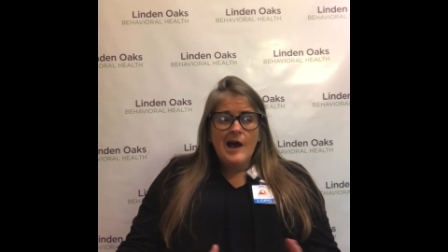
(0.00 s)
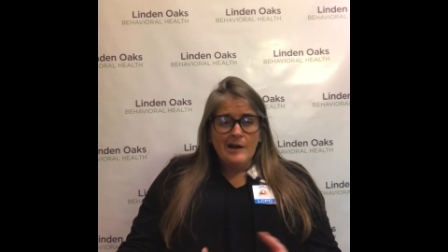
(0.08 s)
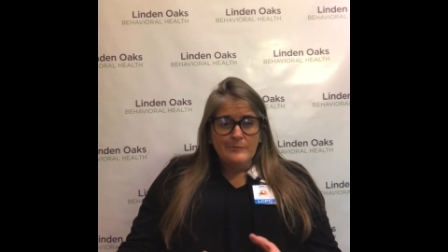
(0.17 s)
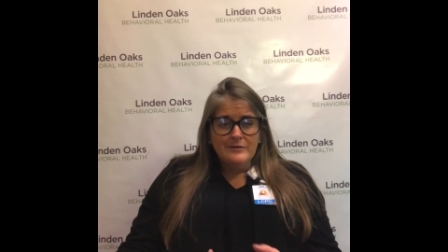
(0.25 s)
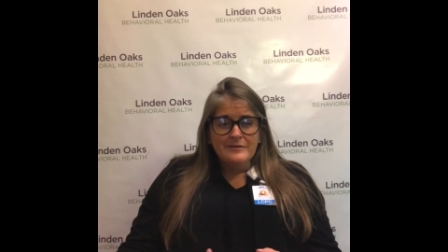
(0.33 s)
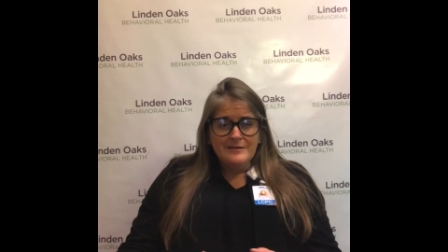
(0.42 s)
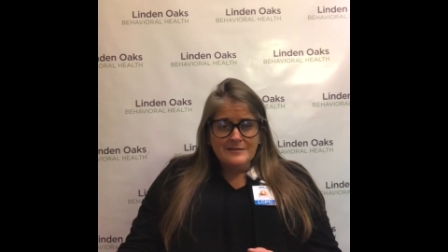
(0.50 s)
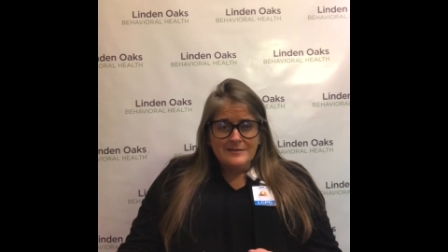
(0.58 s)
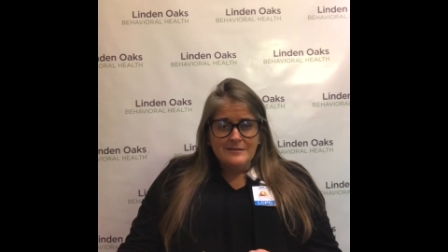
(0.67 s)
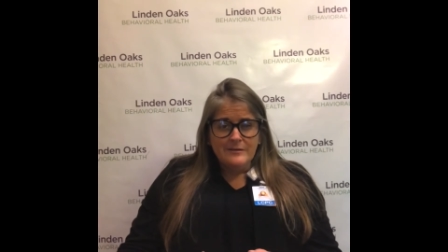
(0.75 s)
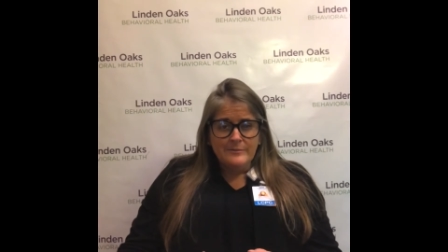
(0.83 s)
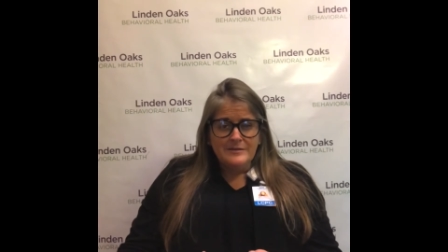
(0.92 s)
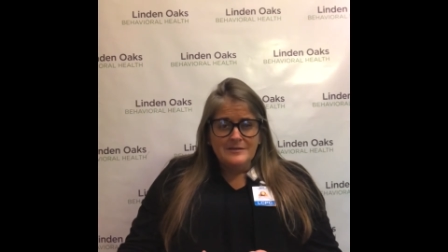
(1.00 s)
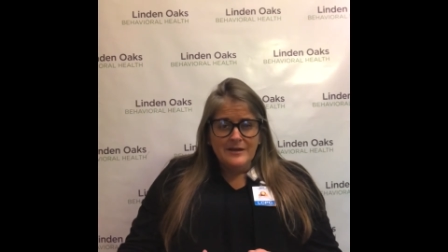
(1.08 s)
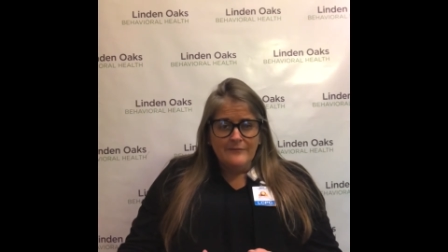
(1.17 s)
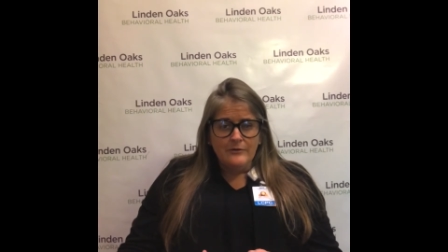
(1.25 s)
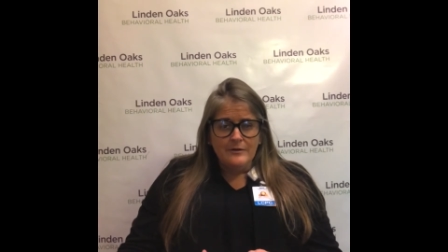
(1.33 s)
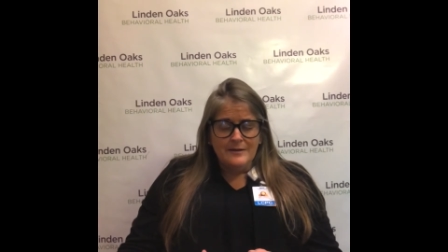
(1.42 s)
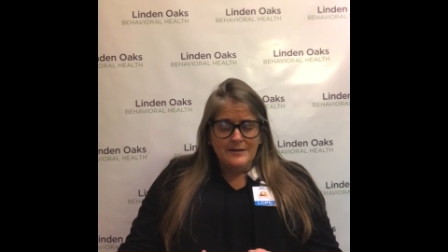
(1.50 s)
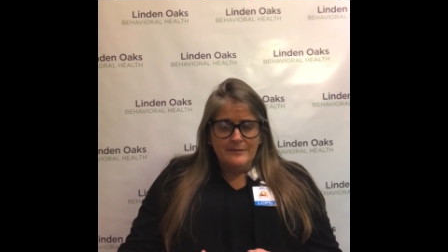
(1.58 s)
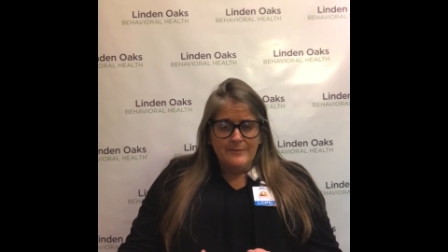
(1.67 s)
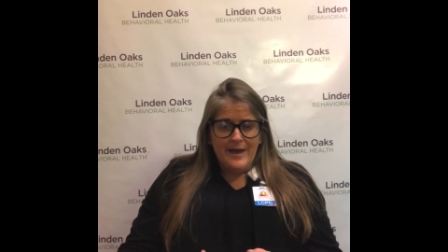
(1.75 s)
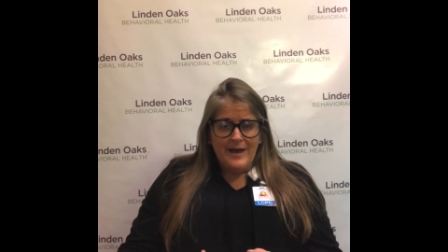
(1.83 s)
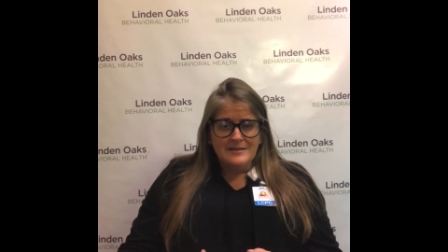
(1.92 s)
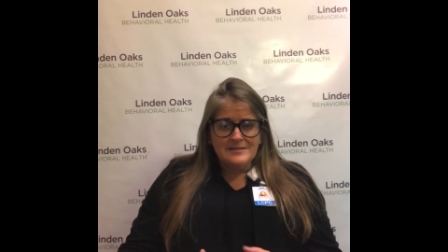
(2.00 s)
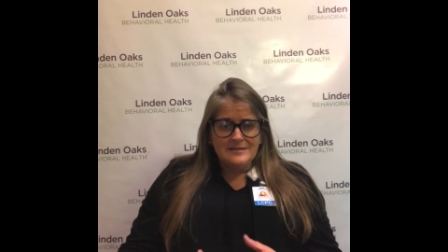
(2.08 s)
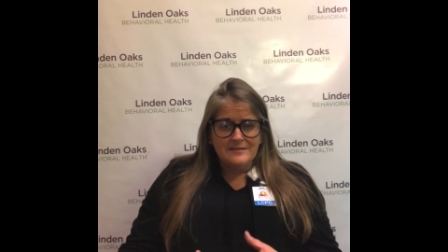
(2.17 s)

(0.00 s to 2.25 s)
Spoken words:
our breathing is a little bit different in a mask